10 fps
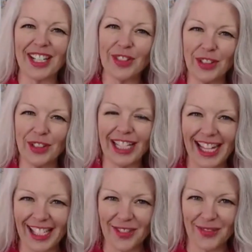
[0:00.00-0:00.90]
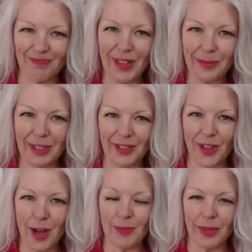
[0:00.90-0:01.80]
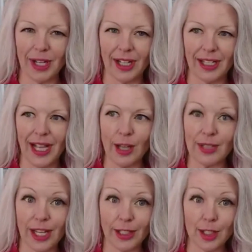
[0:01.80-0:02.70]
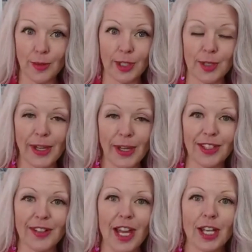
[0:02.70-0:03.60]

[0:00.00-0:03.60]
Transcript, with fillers: If you look at it maybe from an outsider's perspective,